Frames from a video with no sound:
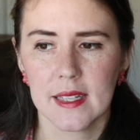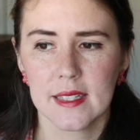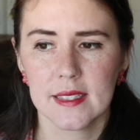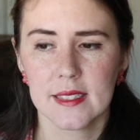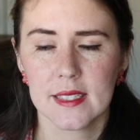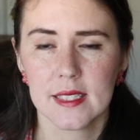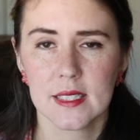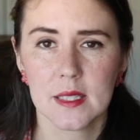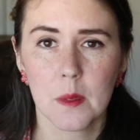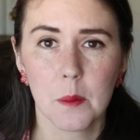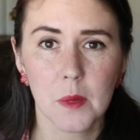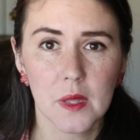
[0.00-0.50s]

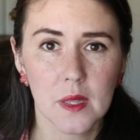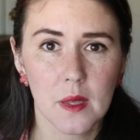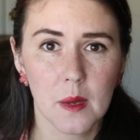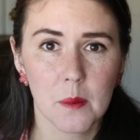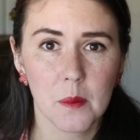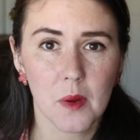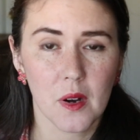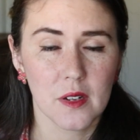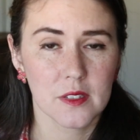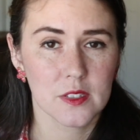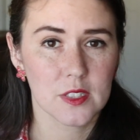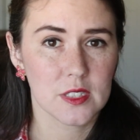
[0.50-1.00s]
Some of
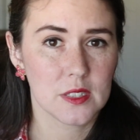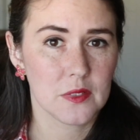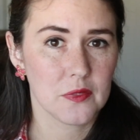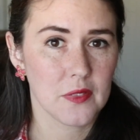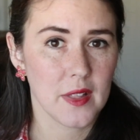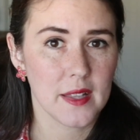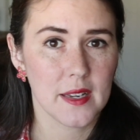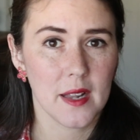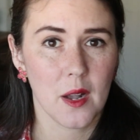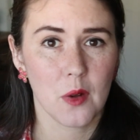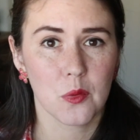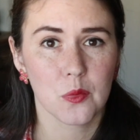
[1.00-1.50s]
them are just
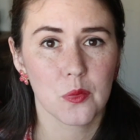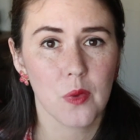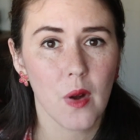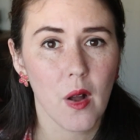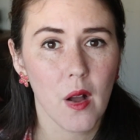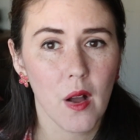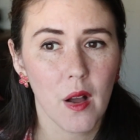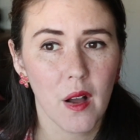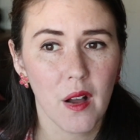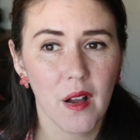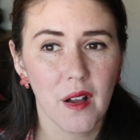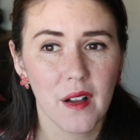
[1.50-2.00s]
flat out
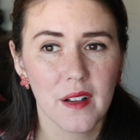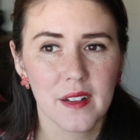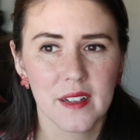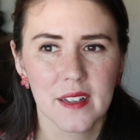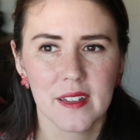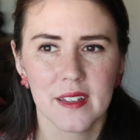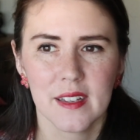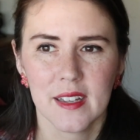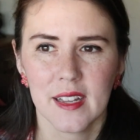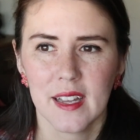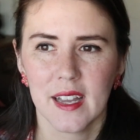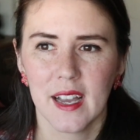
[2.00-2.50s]

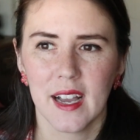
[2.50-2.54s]
wrong.